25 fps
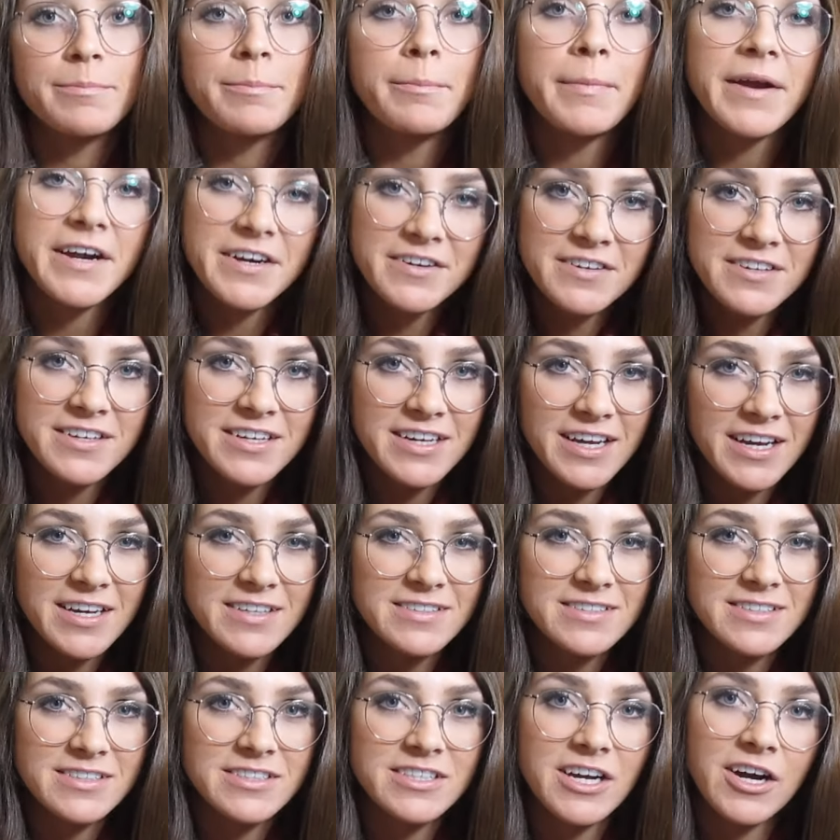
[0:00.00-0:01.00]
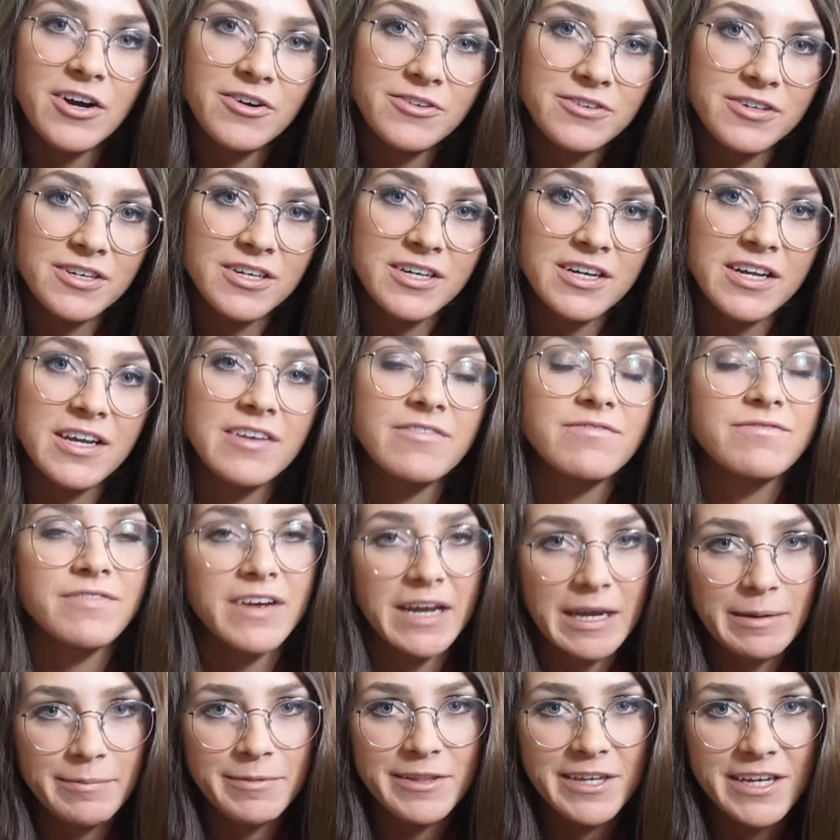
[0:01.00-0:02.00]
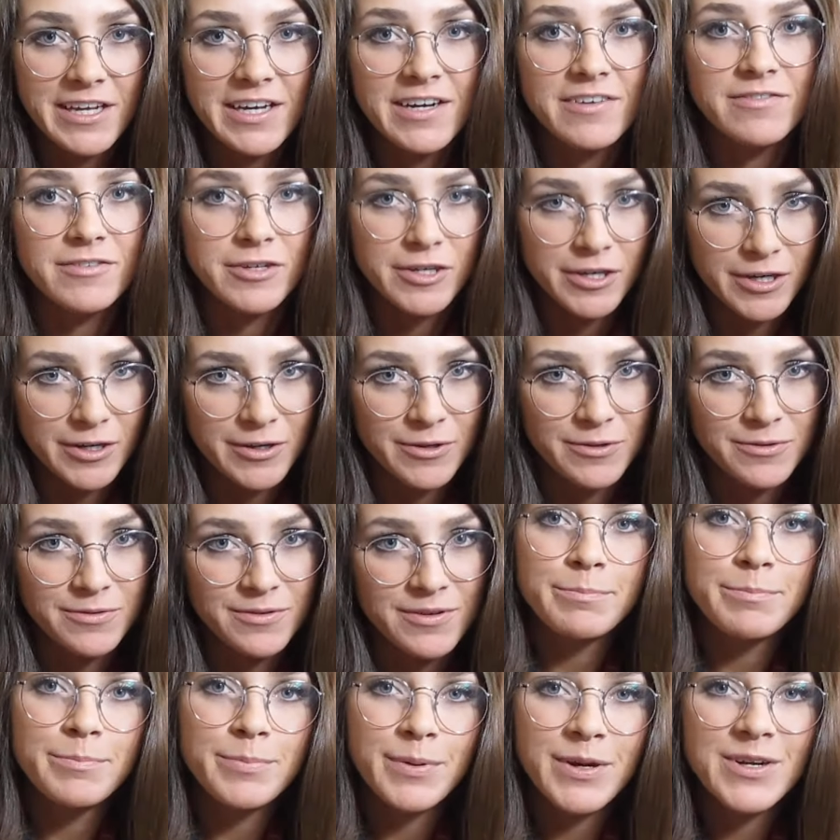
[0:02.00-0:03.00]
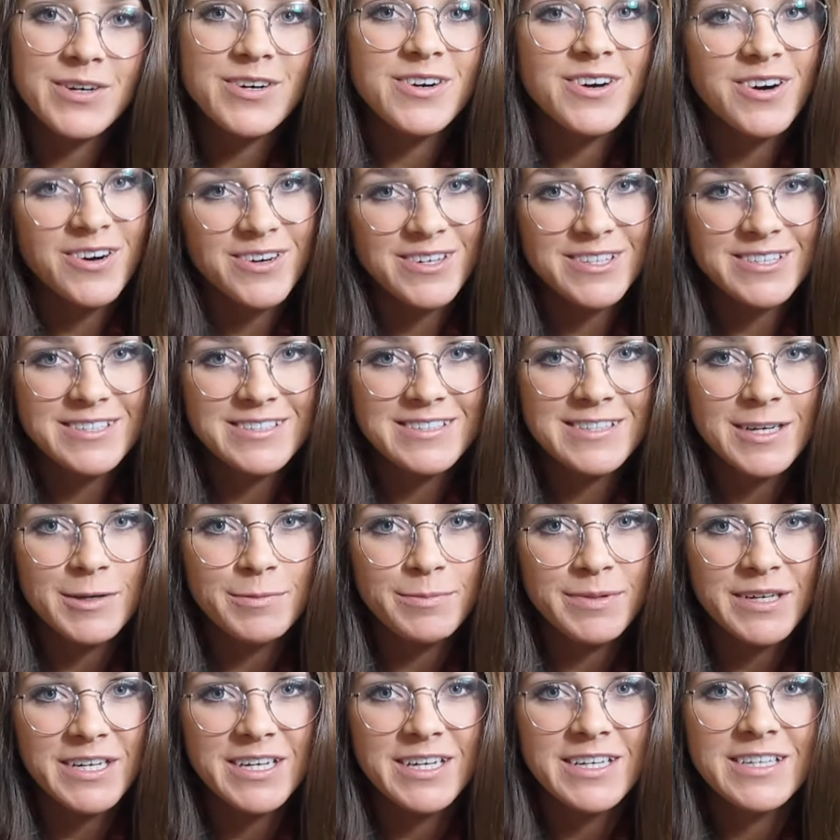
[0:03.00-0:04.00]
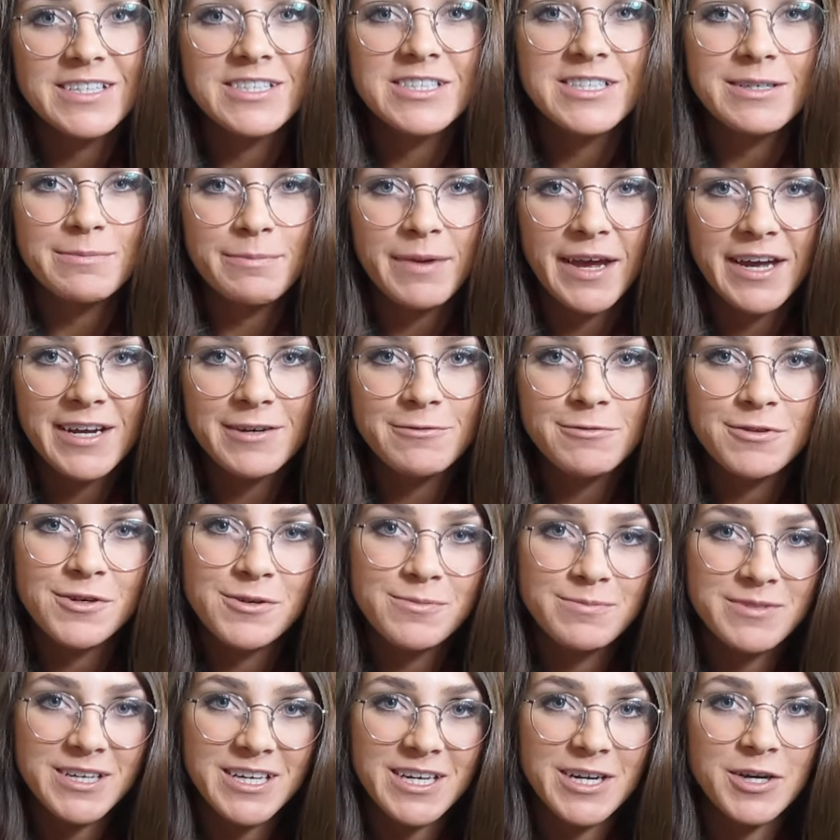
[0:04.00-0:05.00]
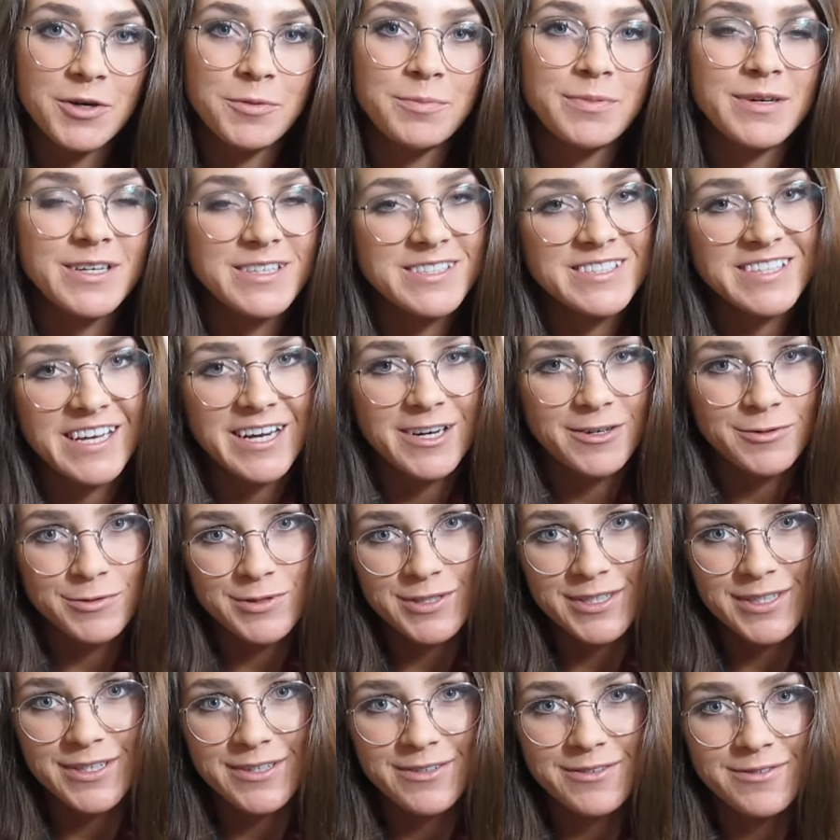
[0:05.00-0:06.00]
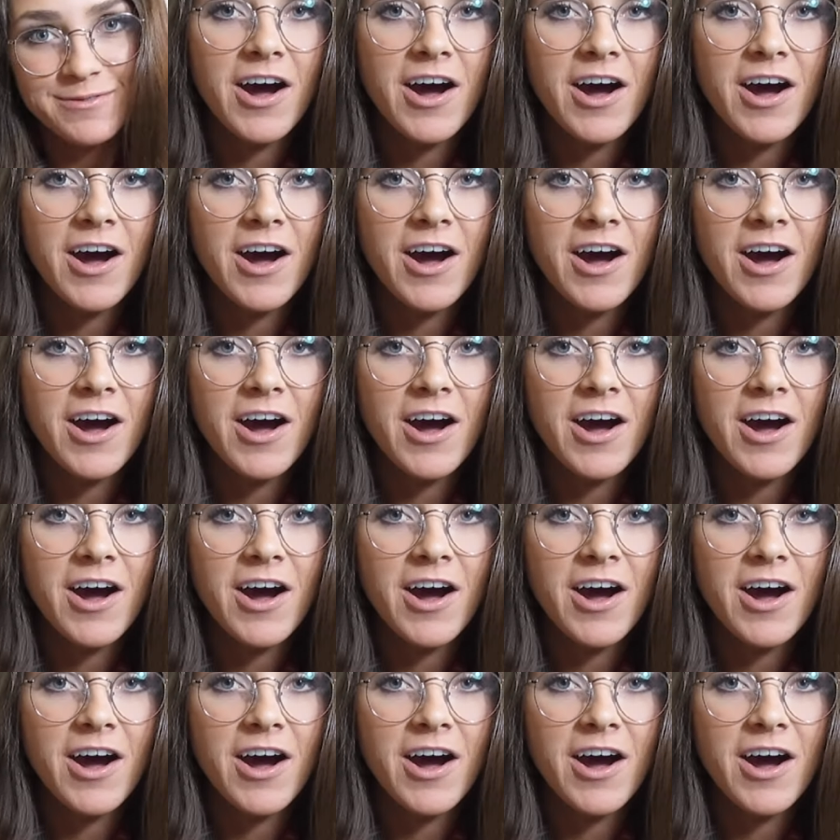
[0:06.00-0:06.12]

Marilyn has a daughter and family of her own, but her heart is so big, she made room to help us out too.